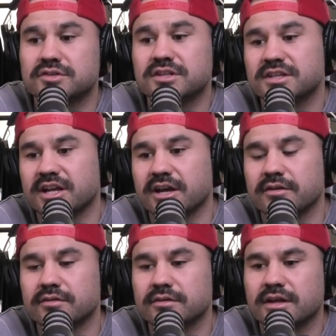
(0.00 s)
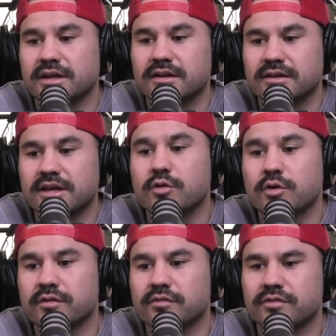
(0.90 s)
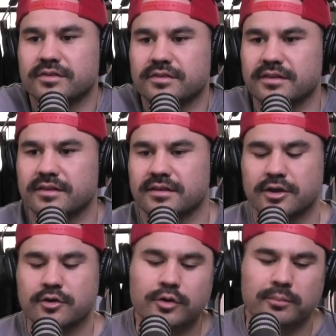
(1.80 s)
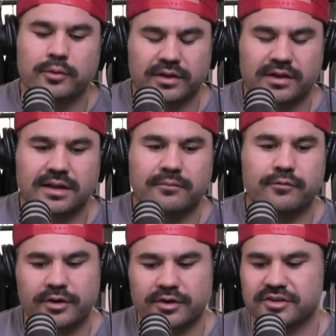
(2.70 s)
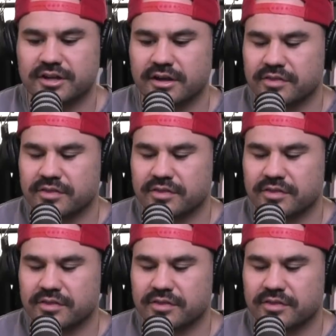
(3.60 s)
because he could have put the club first.